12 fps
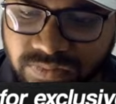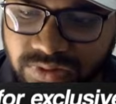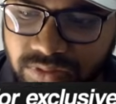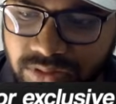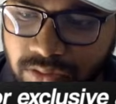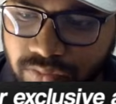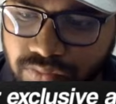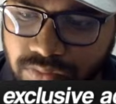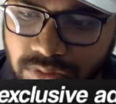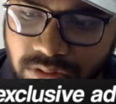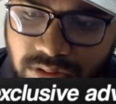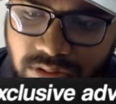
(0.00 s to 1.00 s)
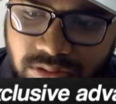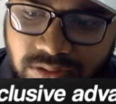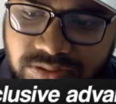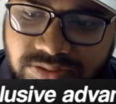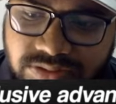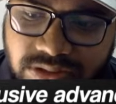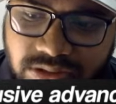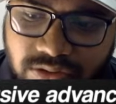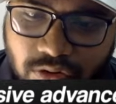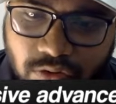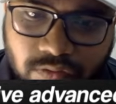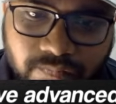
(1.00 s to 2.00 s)
Now let's select
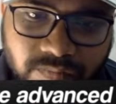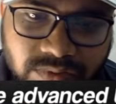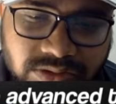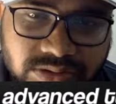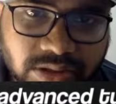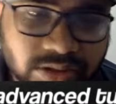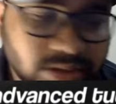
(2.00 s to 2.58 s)
all of this, and